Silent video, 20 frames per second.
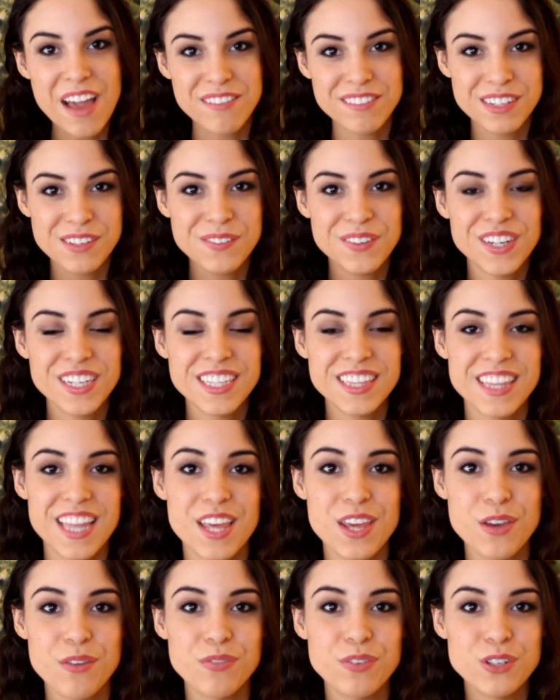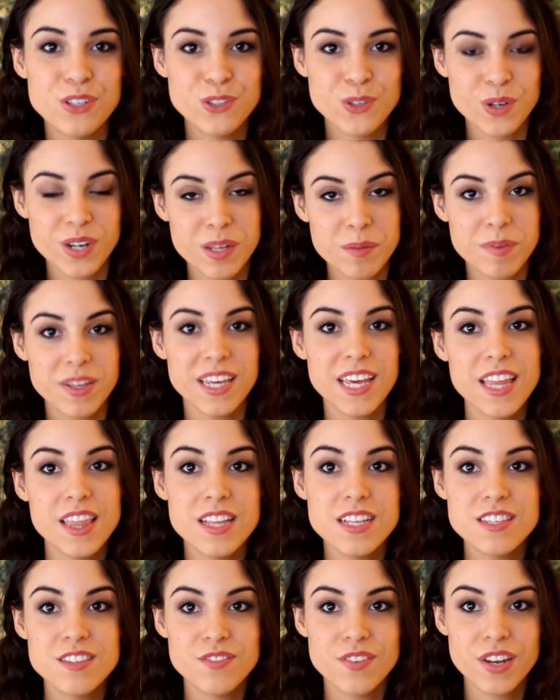everyone, thank you for joining me in
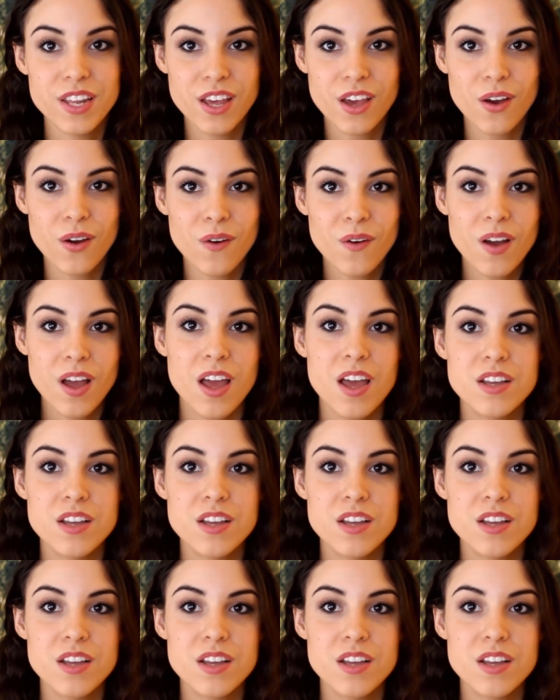this video.